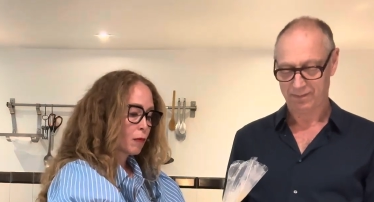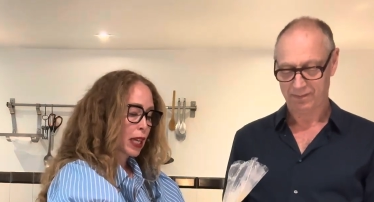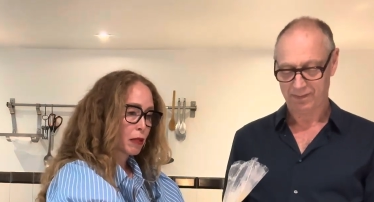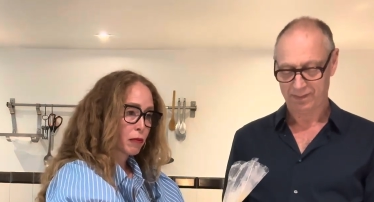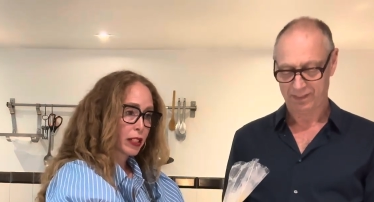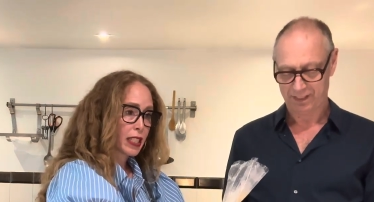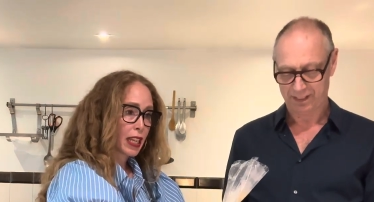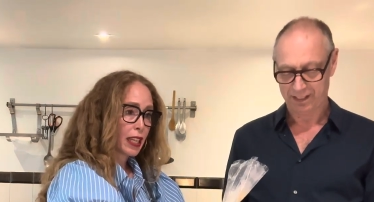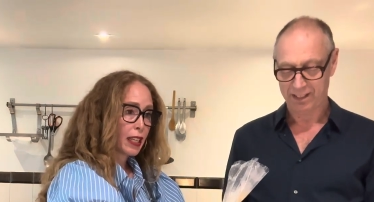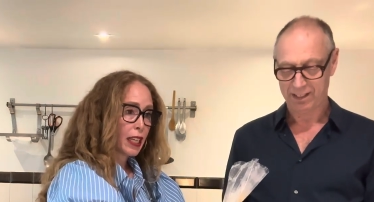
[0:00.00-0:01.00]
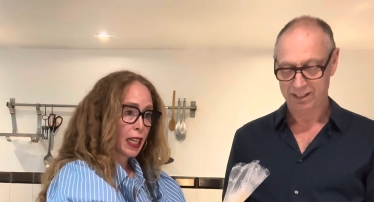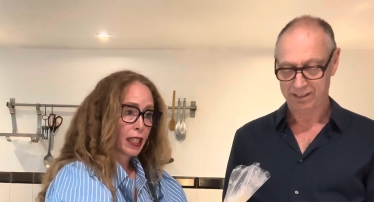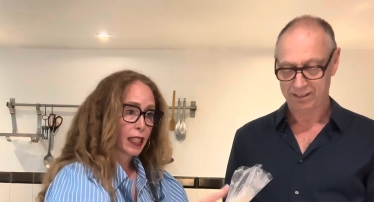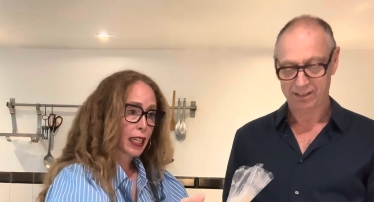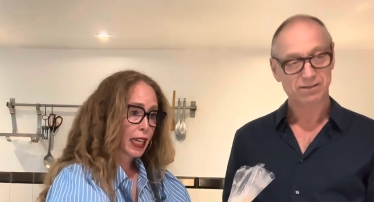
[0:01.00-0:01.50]
Speaker 1: pate brisée,
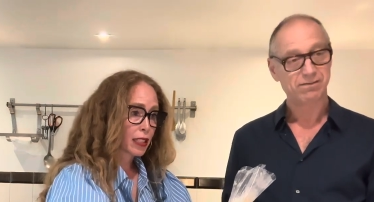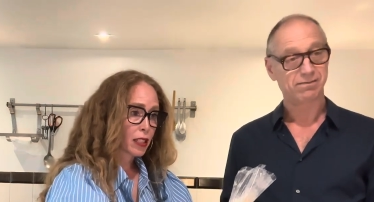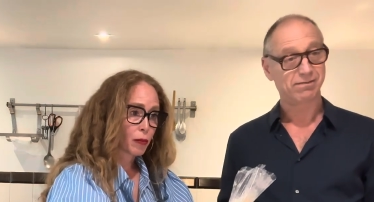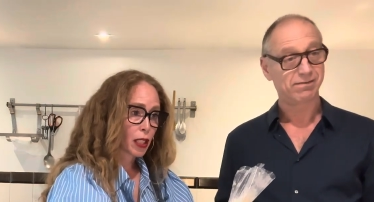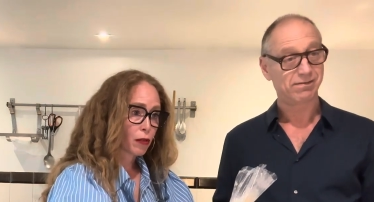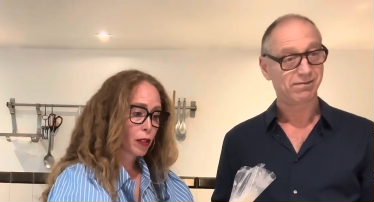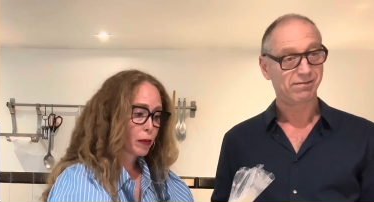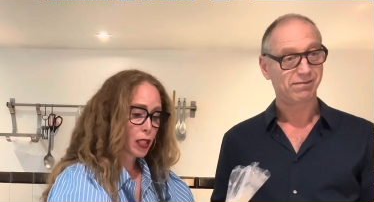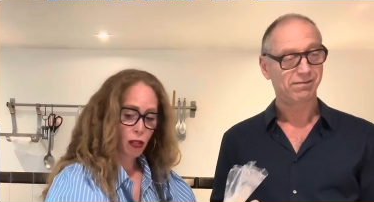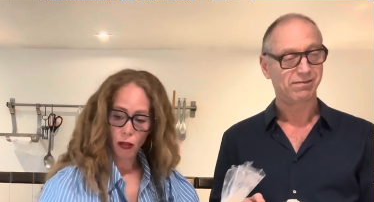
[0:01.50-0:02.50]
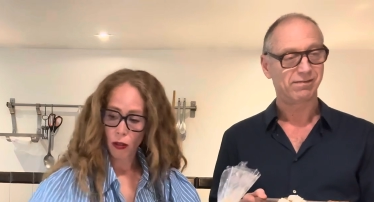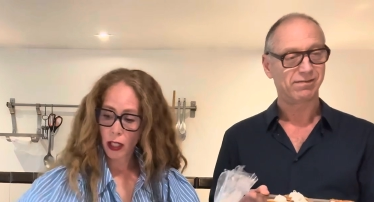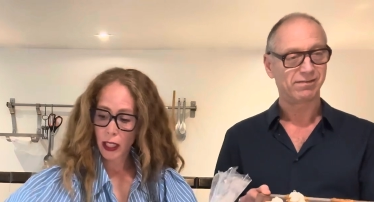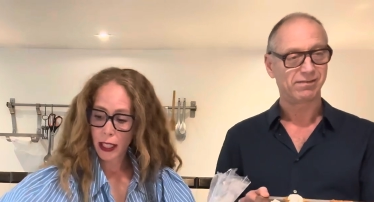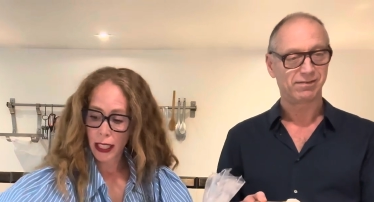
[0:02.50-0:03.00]
get something from the
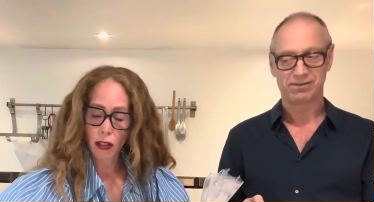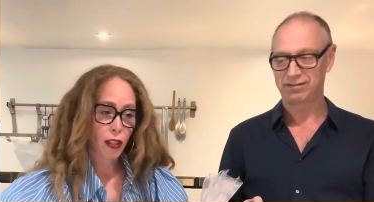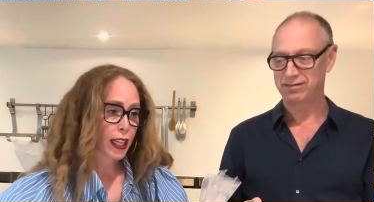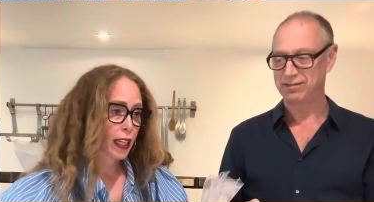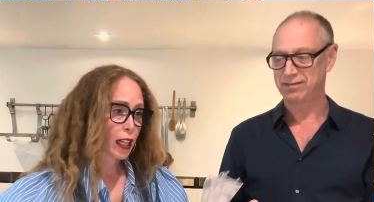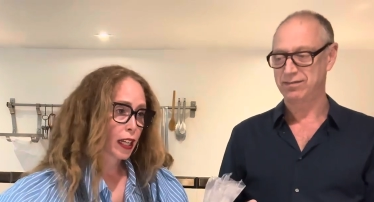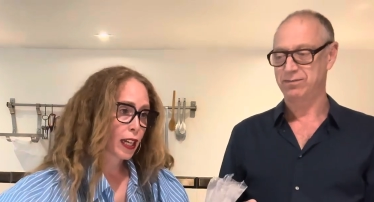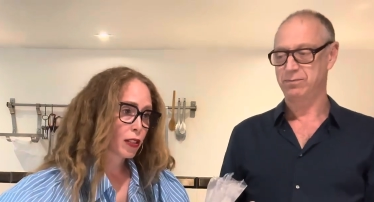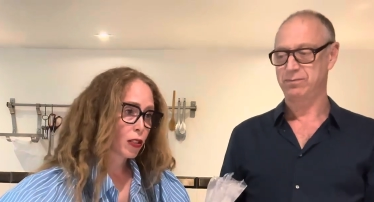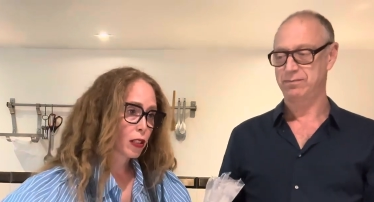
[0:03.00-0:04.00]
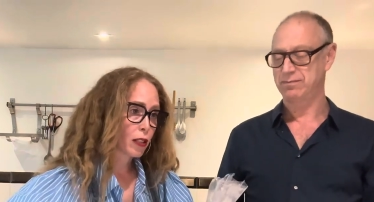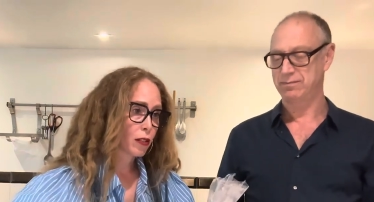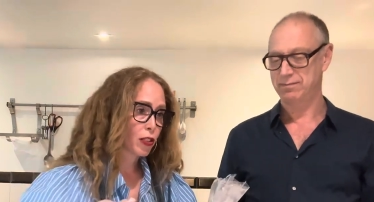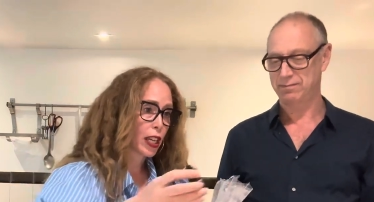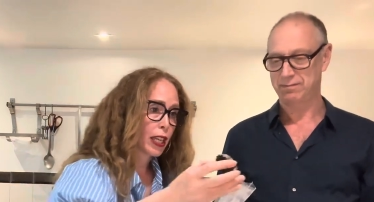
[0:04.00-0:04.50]
store and you can cut out your
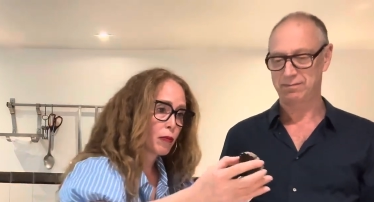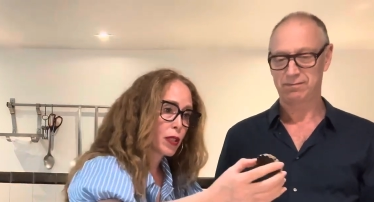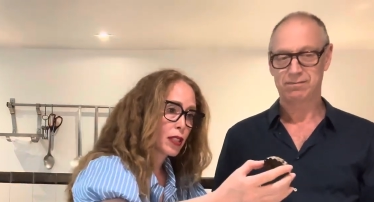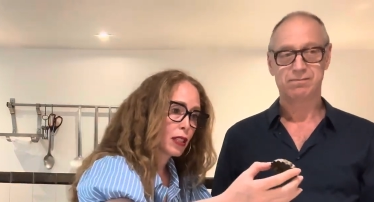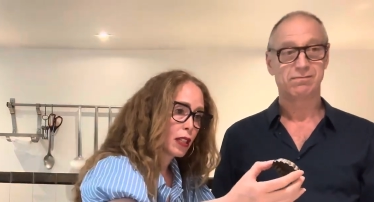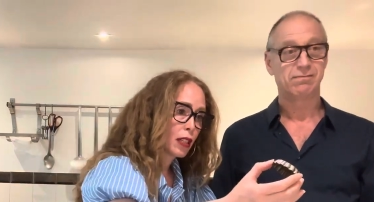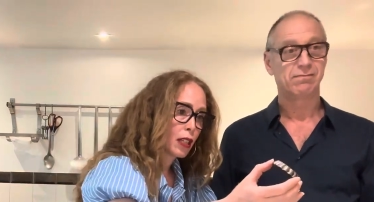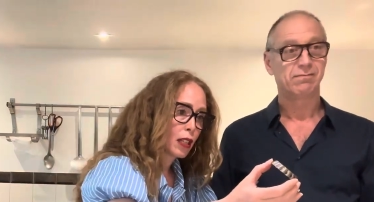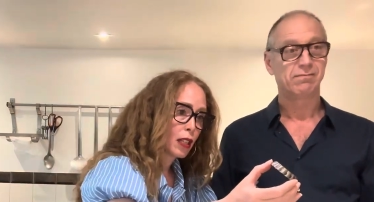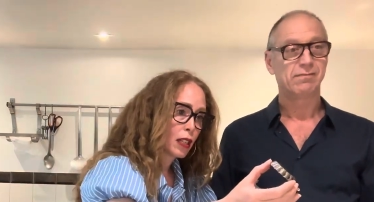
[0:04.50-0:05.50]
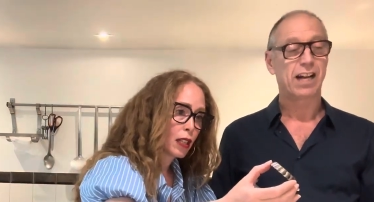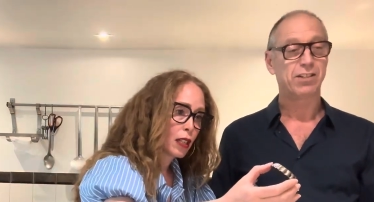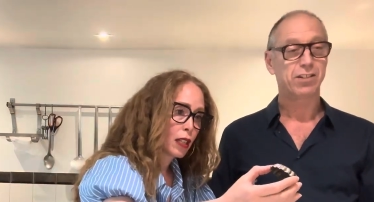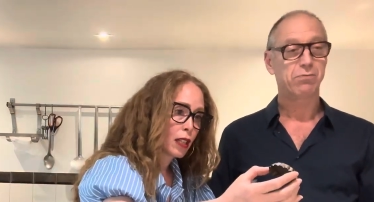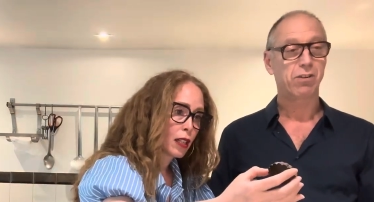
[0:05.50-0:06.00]
little shapes.
Speaker 2: I
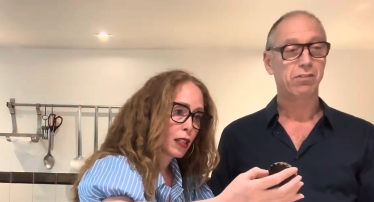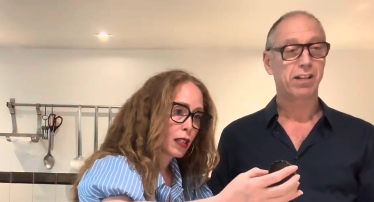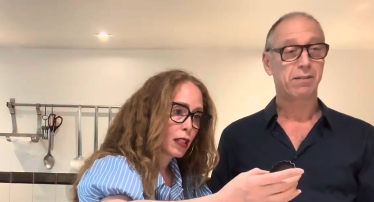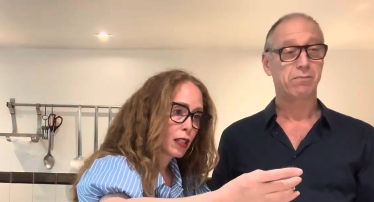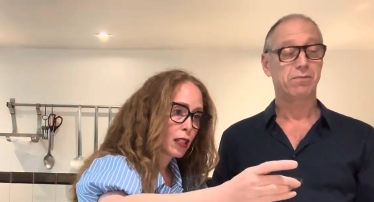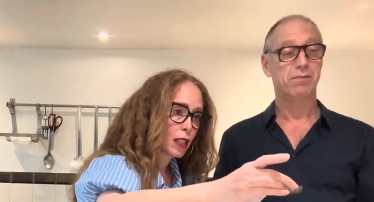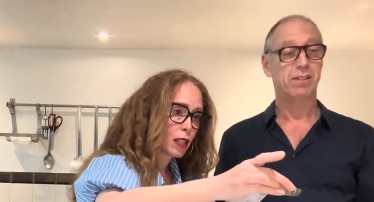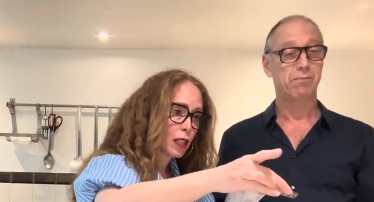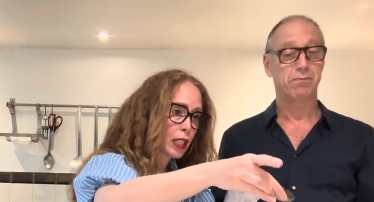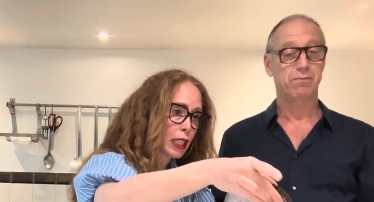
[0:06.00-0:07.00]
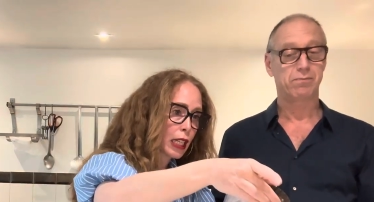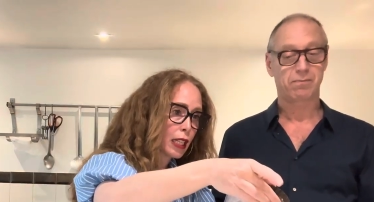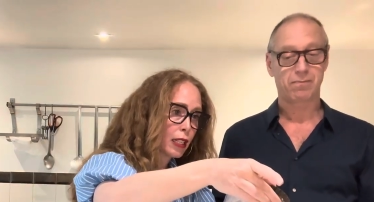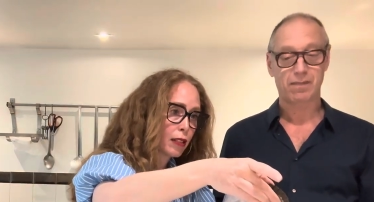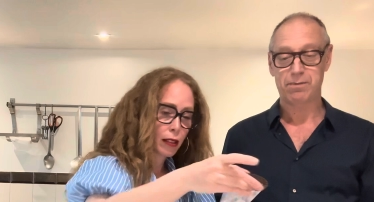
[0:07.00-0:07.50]
just wrote, I'm, I'm, Look at
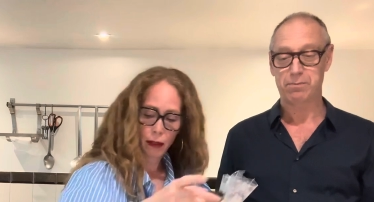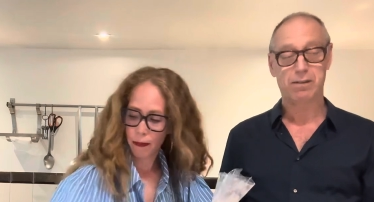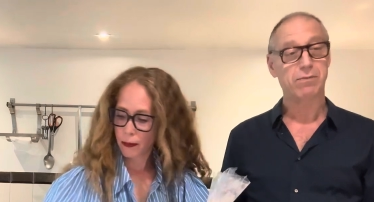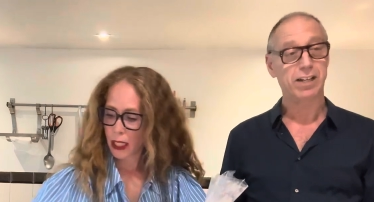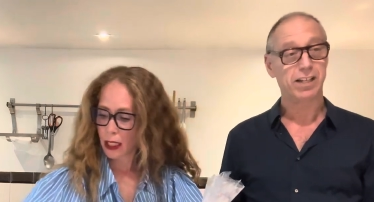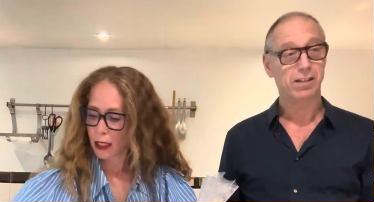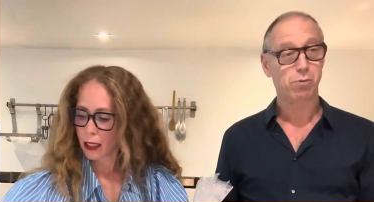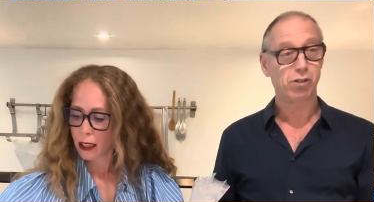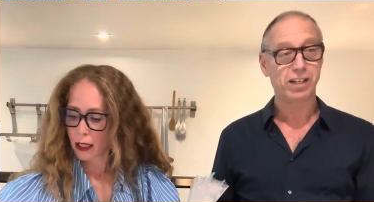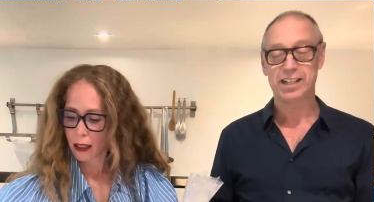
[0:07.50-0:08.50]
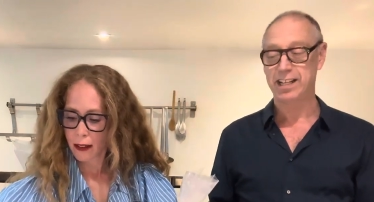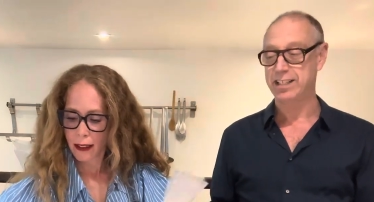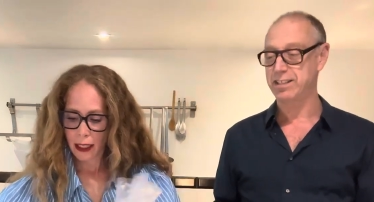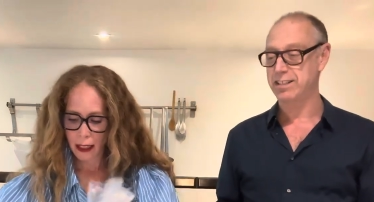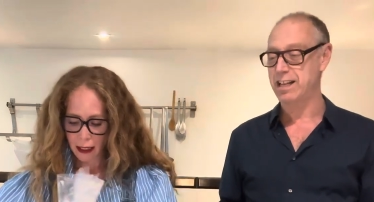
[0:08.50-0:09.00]
that. I'm, I'm writing a book and I
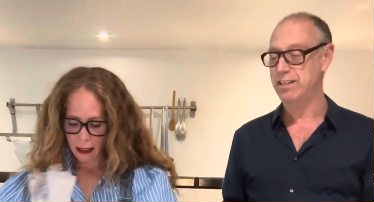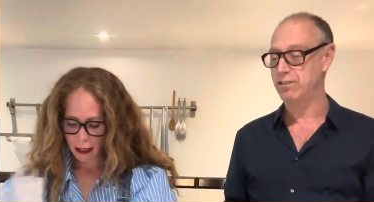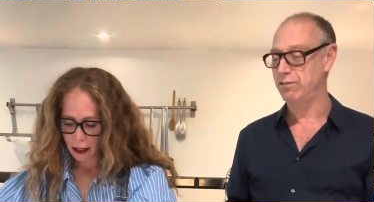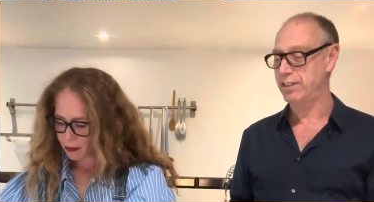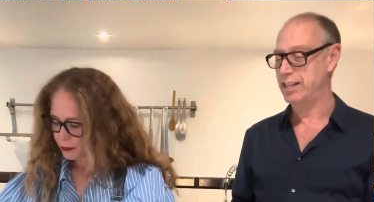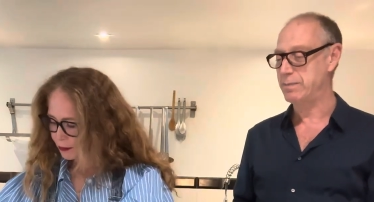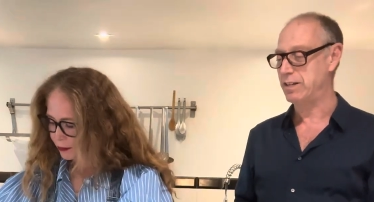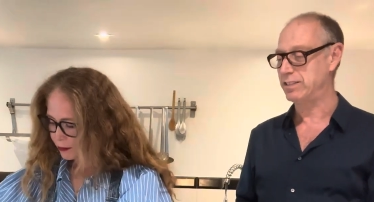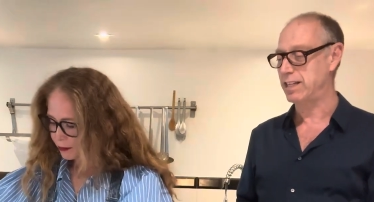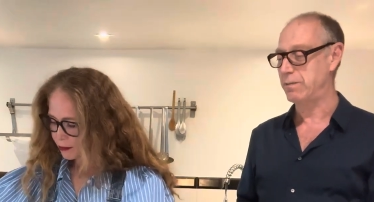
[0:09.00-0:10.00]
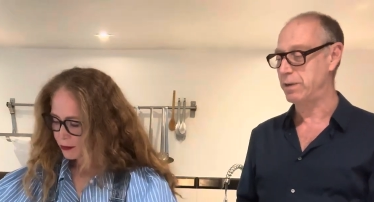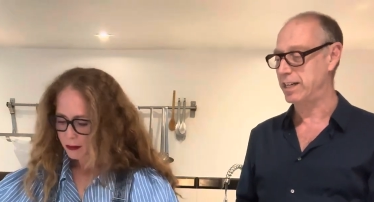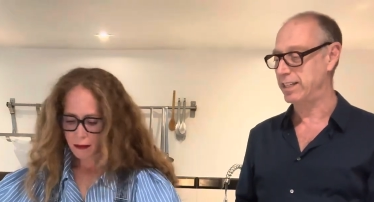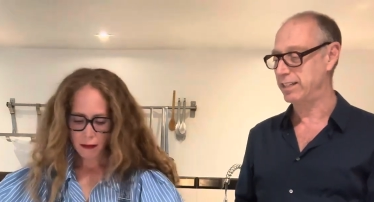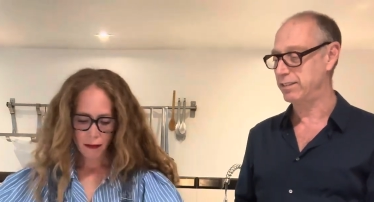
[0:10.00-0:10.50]
just had a whole thing about not
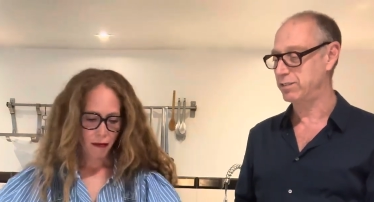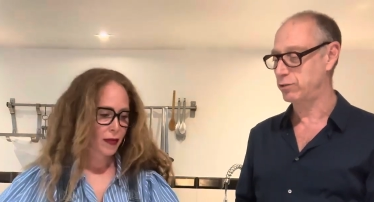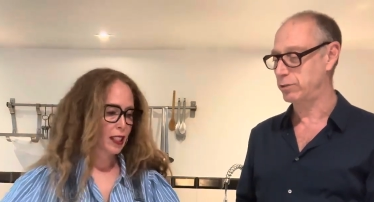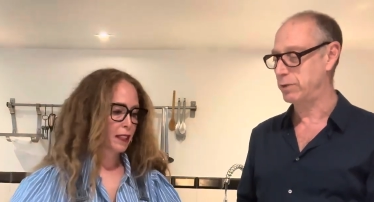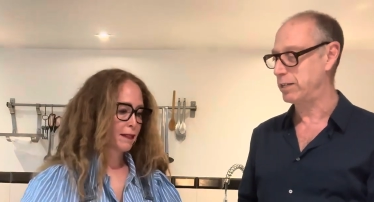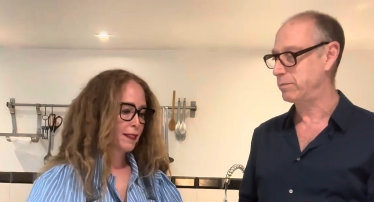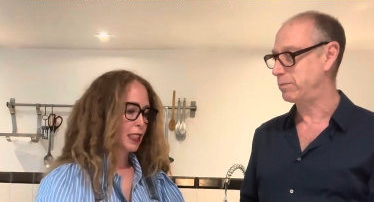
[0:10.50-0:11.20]
buying store-bought